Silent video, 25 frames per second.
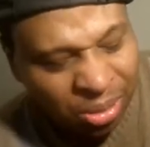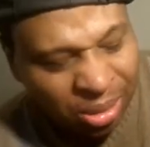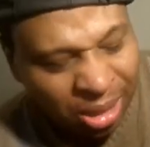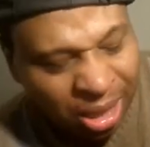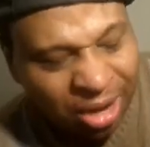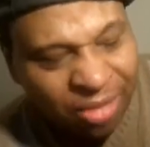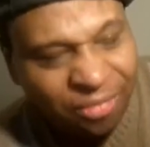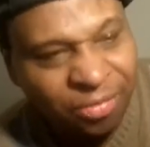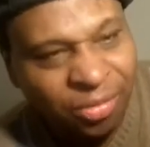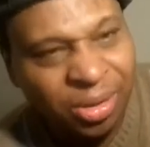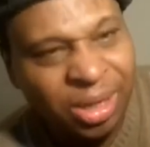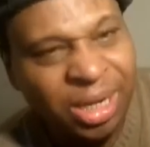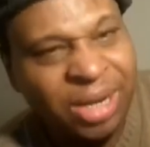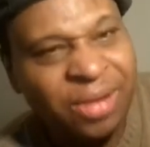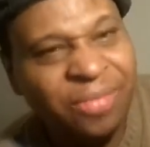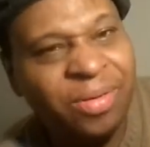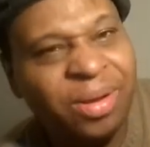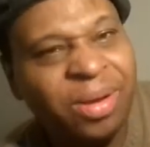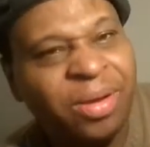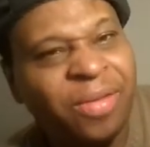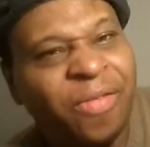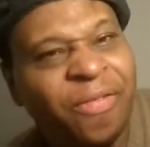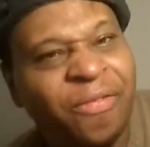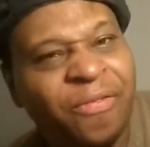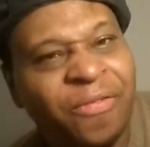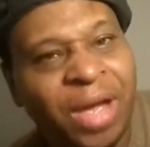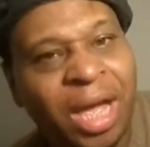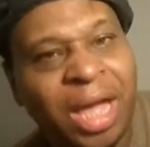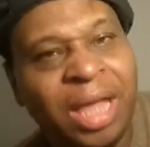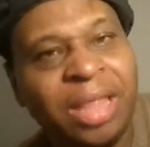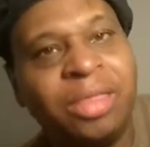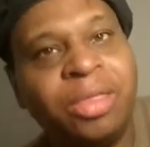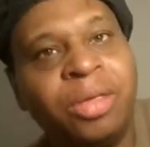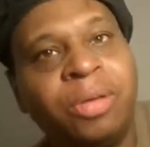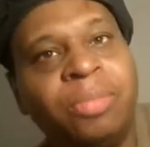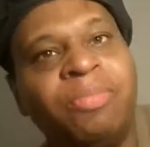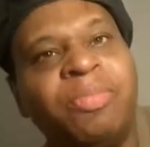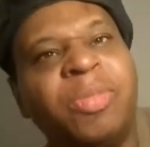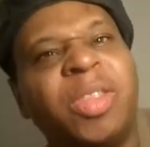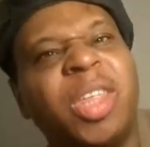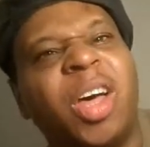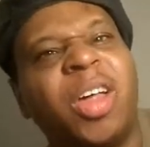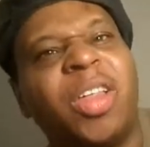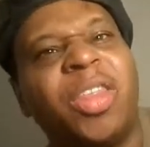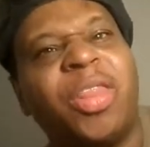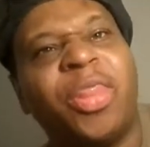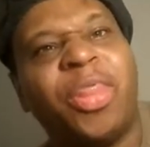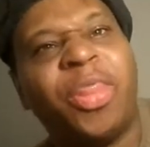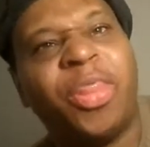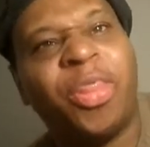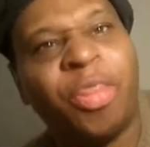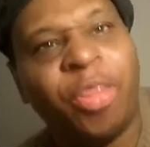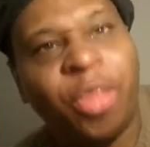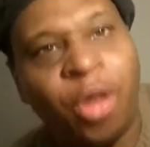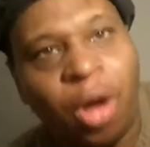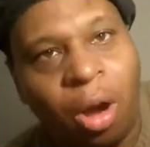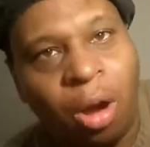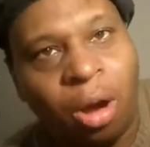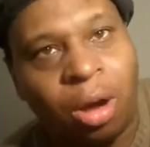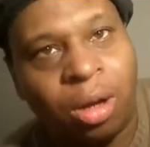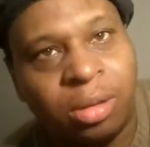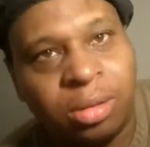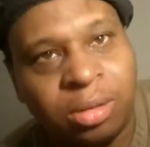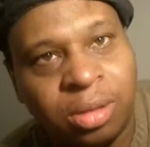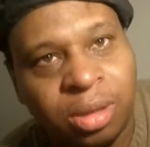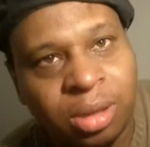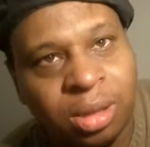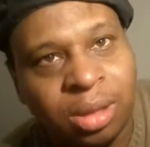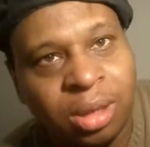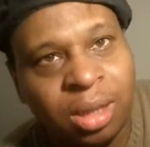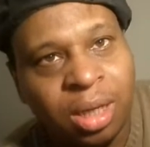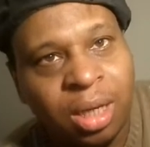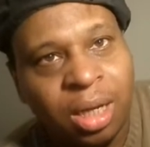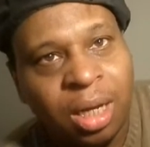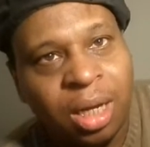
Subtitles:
never even fathom the thought